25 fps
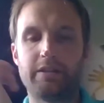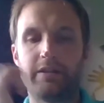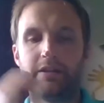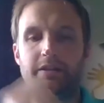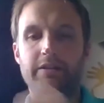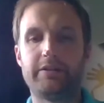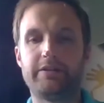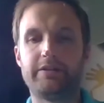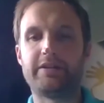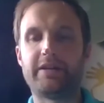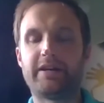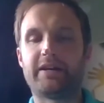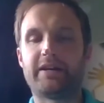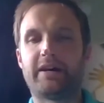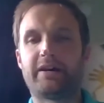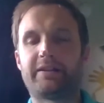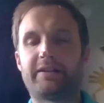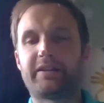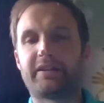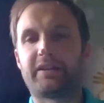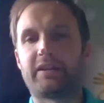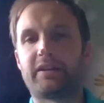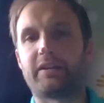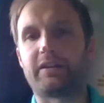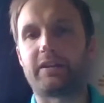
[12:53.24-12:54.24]
Yeah, I
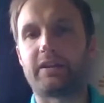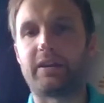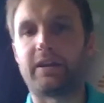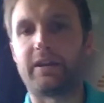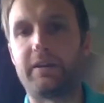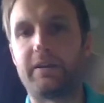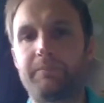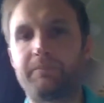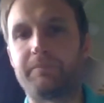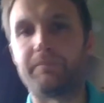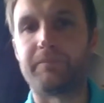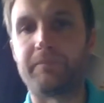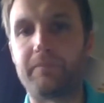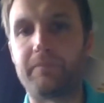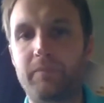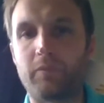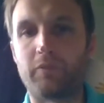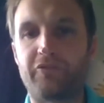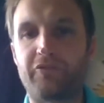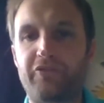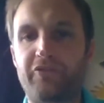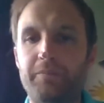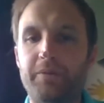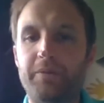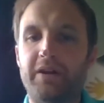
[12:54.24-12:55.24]
think
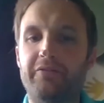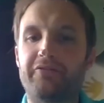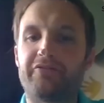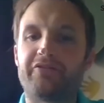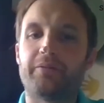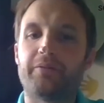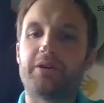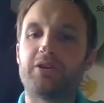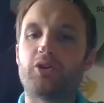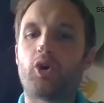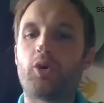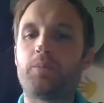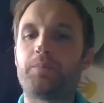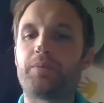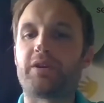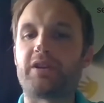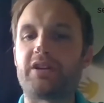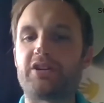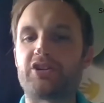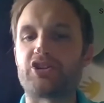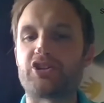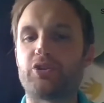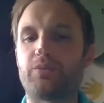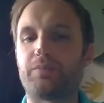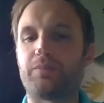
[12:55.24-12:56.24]
from an
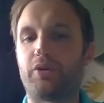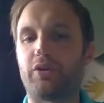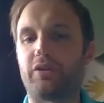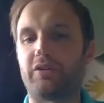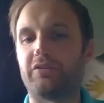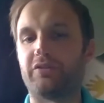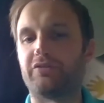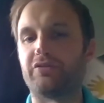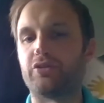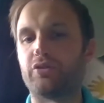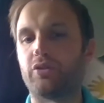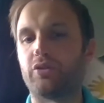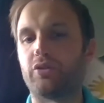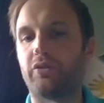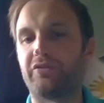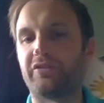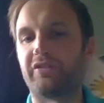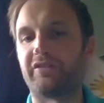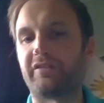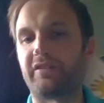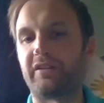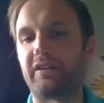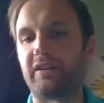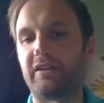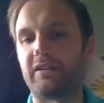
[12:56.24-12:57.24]
operational point of view,
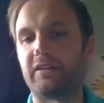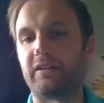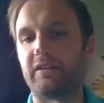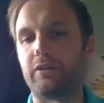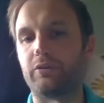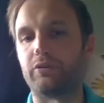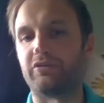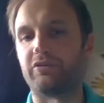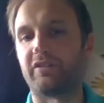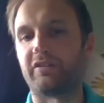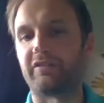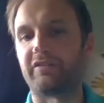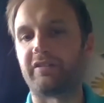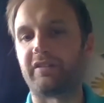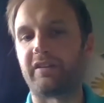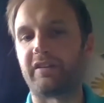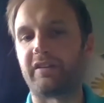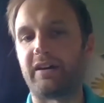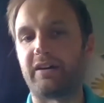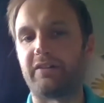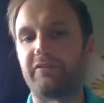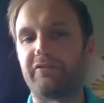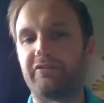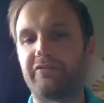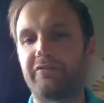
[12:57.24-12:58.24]
obviously it allows us to
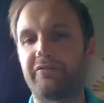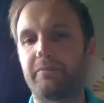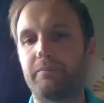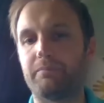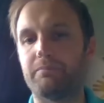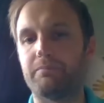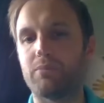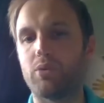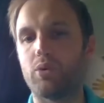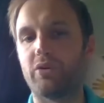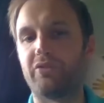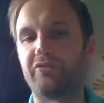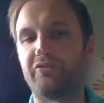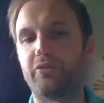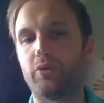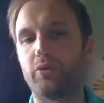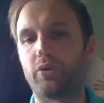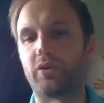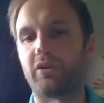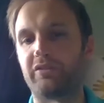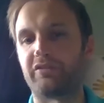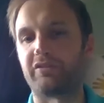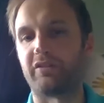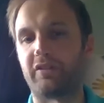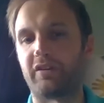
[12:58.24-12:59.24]
have more
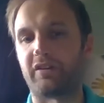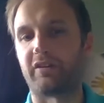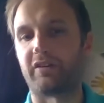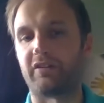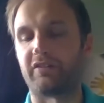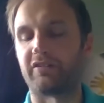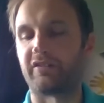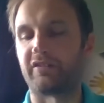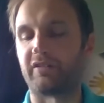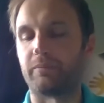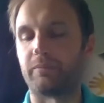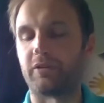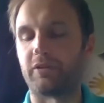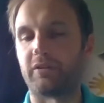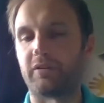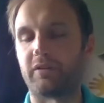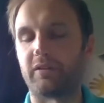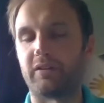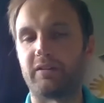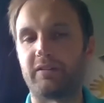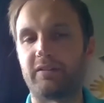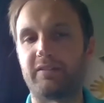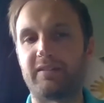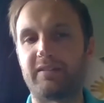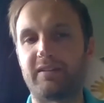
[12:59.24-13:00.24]
focus on a customer
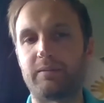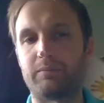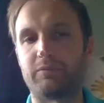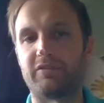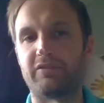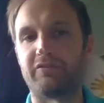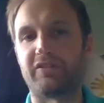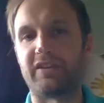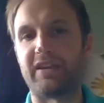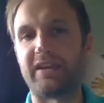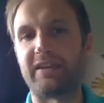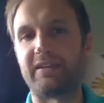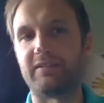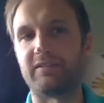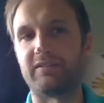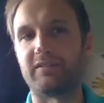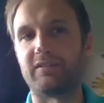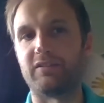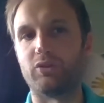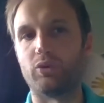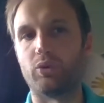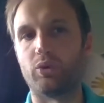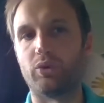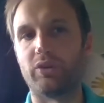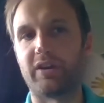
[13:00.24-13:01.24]
in terms of getting to
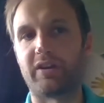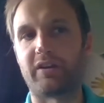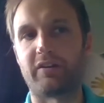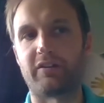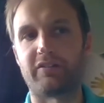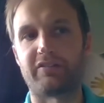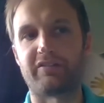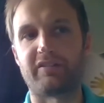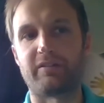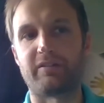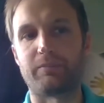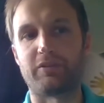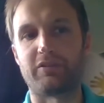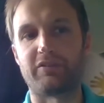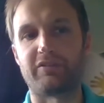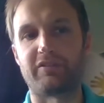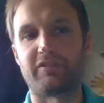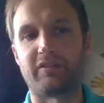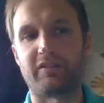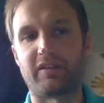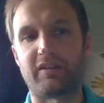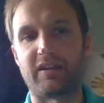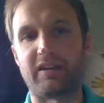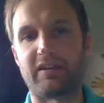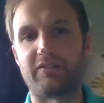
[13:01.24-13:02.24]
know the customers
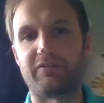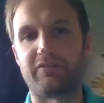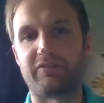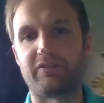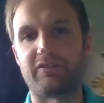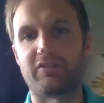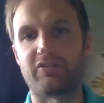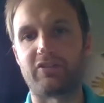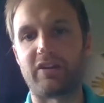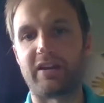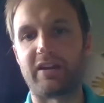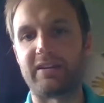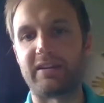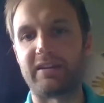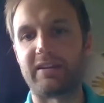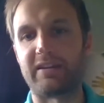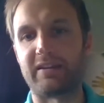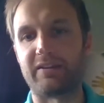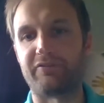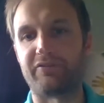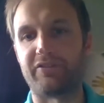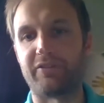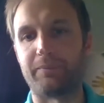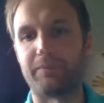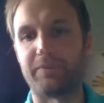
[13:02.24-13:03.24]
and kind of trying to give them